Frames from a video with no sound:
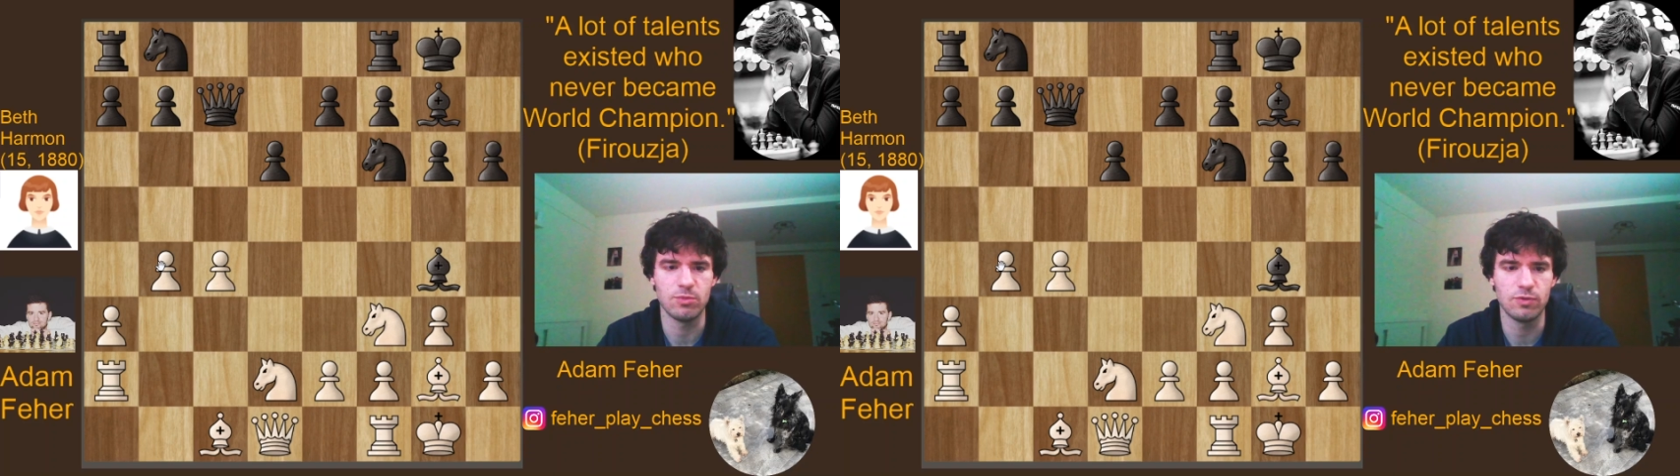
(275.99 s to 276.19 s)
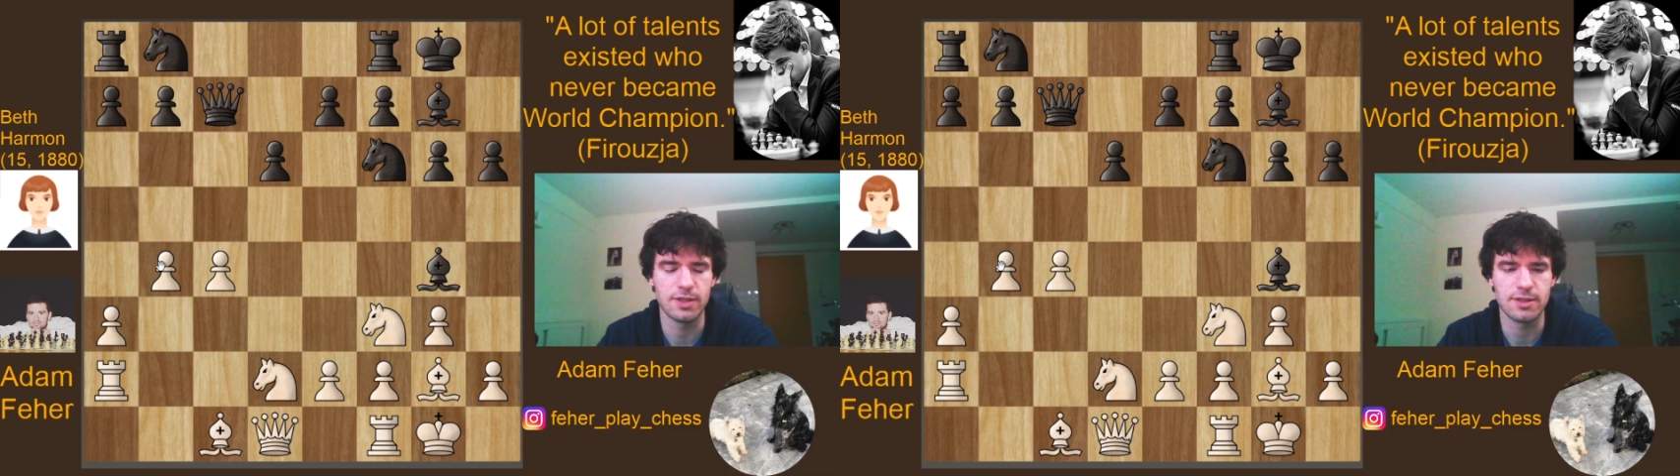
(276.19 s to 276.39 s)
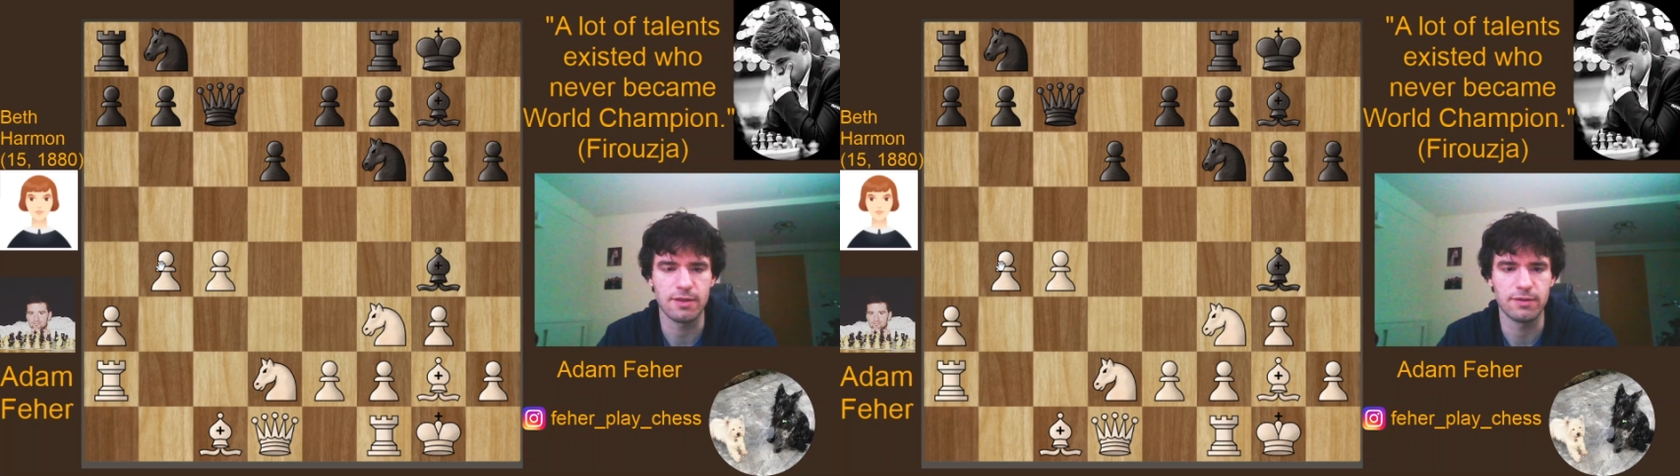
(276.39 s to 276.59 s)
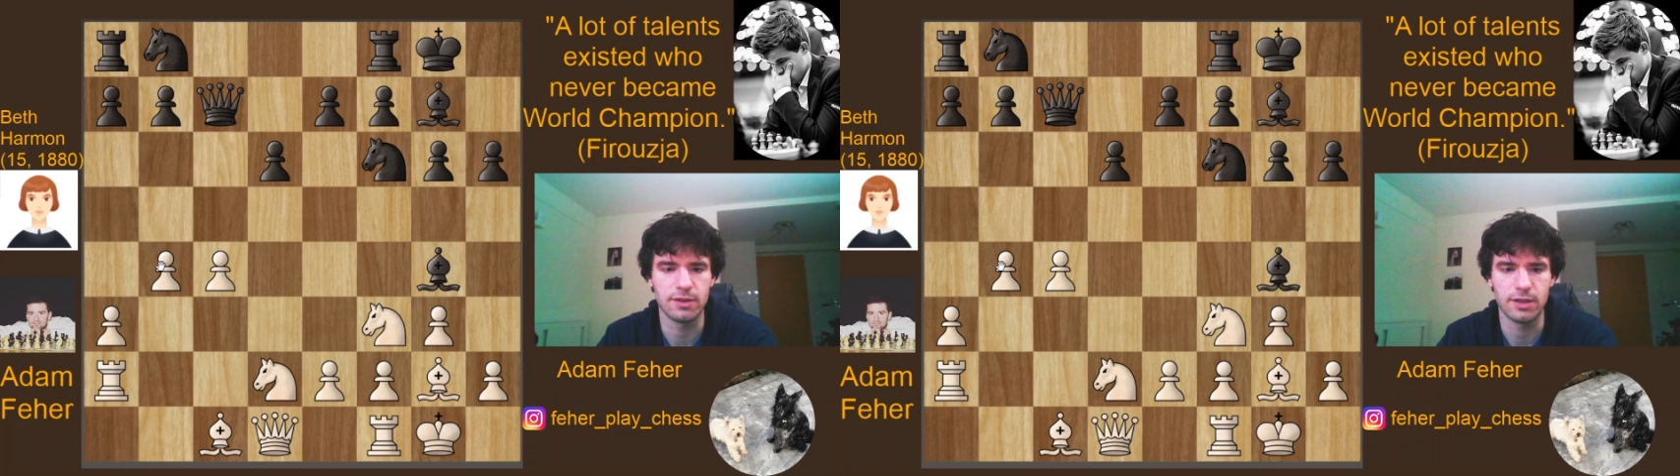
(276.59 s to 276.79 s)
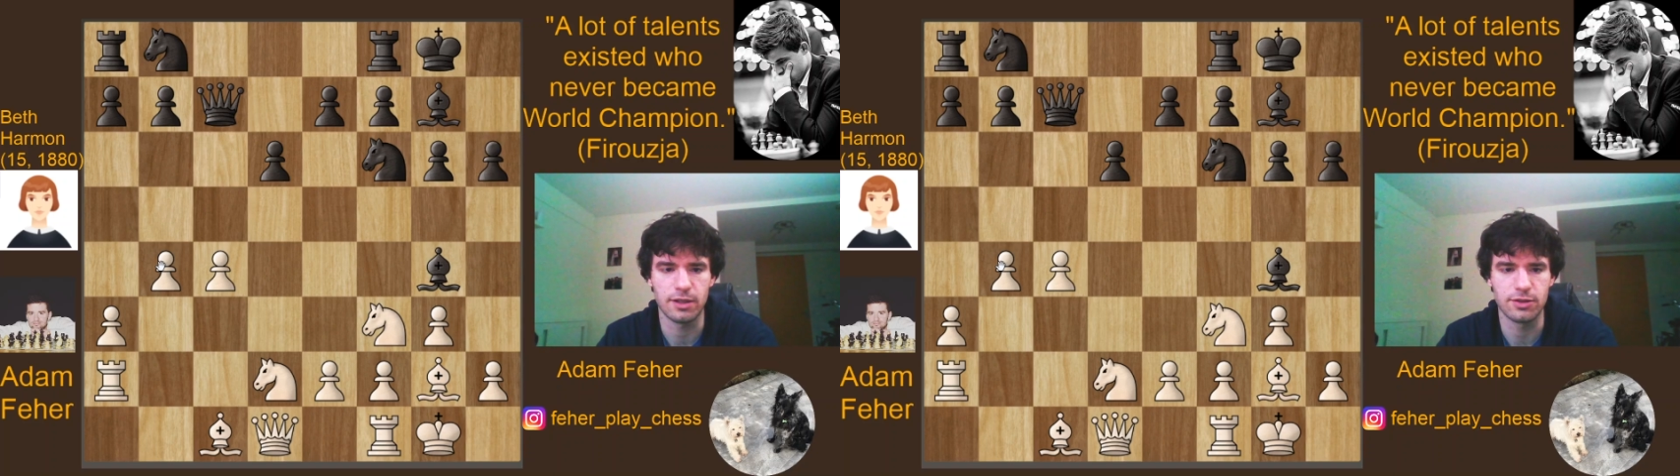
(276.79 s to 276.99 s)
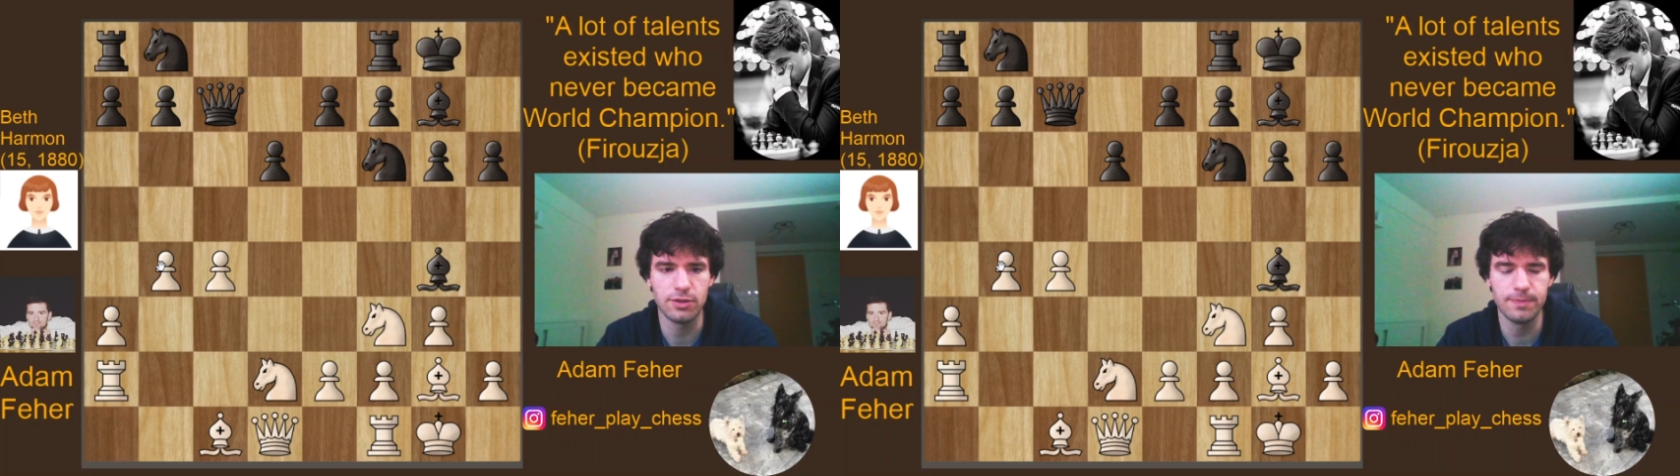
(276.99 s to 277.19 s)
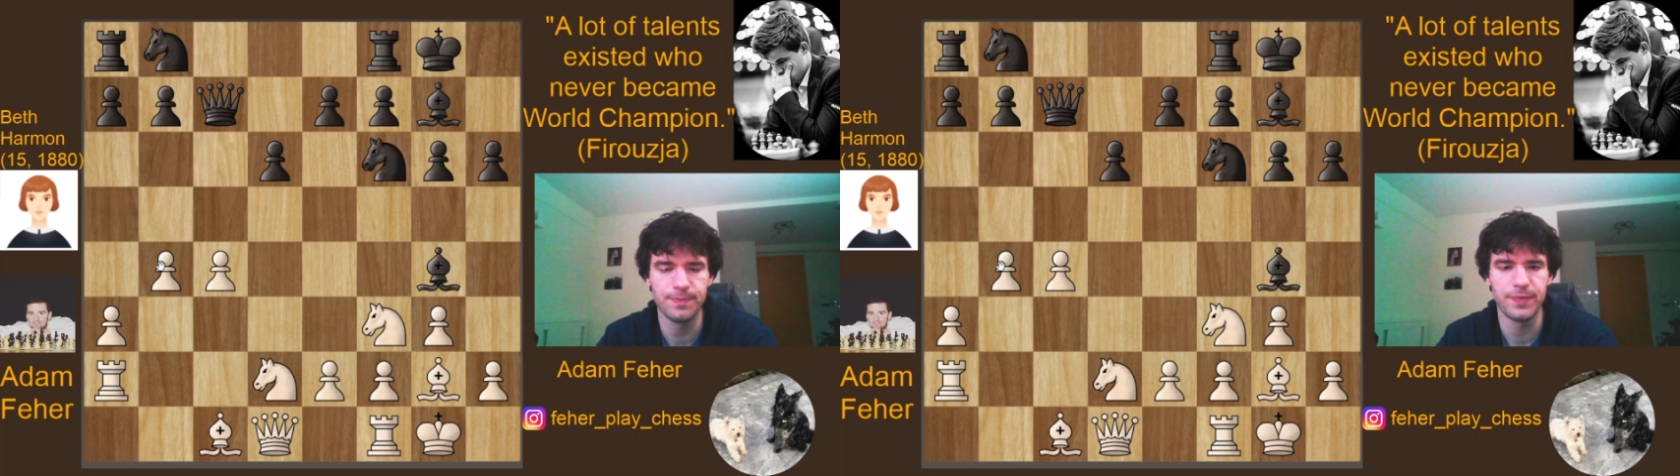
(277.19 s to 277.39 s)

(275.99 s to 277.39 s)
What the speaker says: move, that's definitely not good.